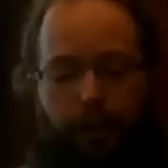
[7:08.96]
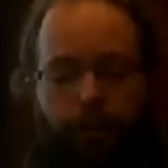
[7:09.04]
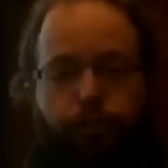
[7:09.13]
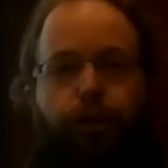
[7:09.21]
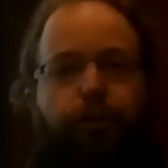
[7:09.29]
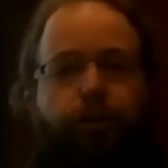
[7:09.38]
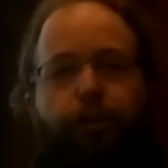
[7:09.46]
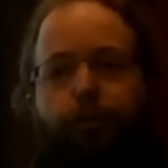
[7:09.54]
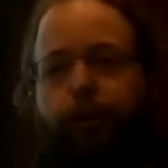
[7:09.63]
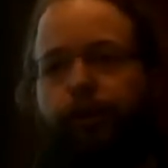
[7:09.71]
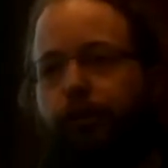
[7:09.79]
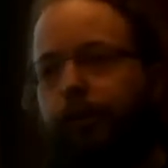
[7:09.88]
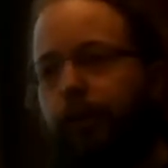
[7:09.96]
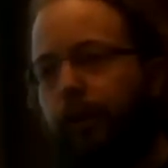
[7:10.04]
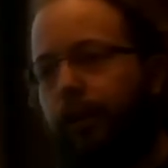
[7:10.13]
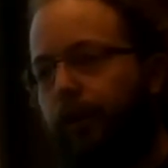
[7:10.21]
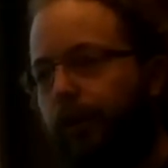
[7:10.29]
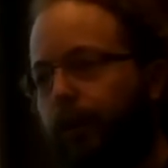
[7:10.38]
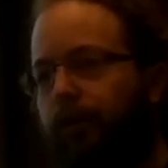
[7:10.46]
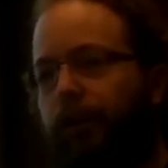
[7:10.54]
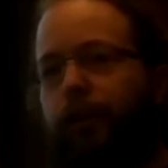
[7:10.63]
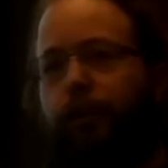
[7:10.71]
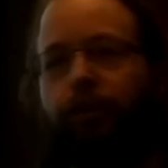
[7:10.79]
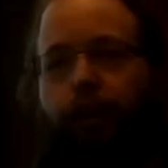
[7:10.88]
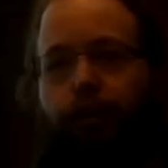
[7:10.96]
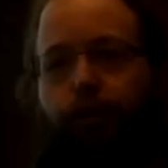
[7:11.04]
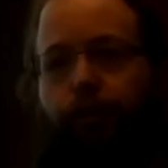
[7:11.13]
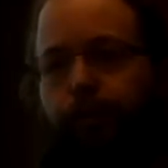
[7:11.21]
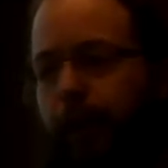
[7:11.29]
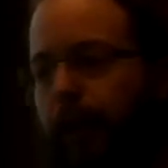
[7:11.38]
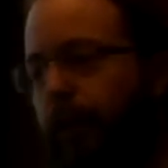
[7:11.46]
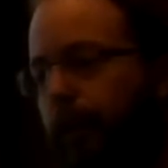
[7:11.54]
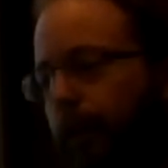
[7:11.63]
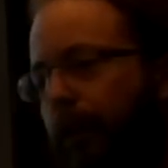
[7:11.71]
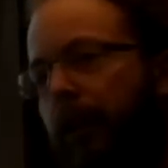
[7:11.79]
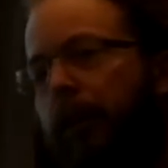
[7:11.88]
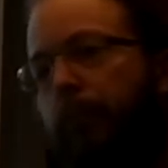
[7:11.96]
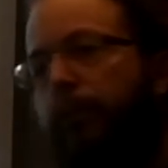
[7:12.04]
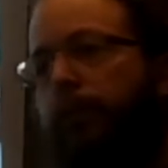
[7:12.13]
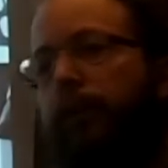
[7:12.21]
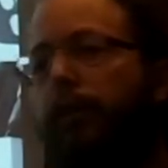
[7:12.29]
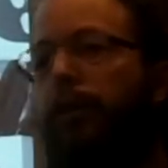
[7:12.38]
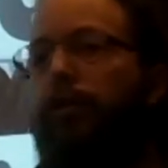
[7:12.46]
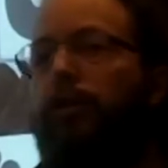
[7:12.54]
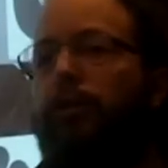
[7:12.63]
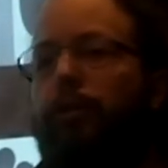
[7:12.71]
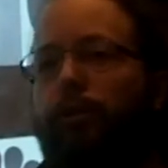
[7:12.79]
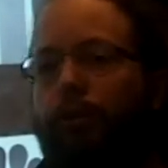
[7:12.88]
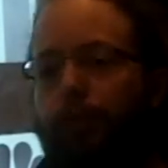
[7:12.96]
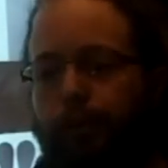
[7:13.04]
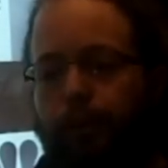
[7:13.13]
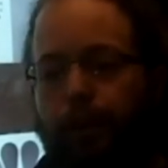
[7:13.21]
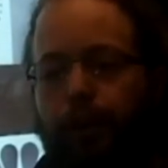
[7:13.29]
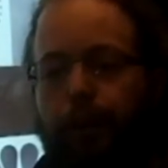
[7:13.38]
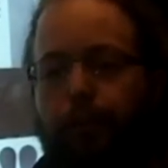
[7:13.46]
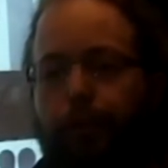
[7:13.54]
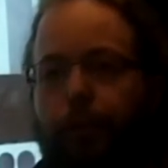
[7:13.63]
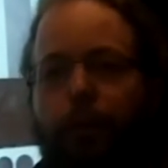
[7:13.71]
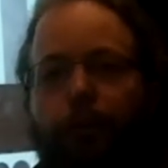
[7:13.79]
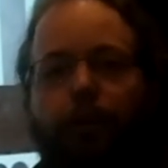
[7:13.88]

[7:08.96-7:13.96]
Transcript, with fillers: it uh, starts off with uh, things like the statute of Anne and moving on to uh, more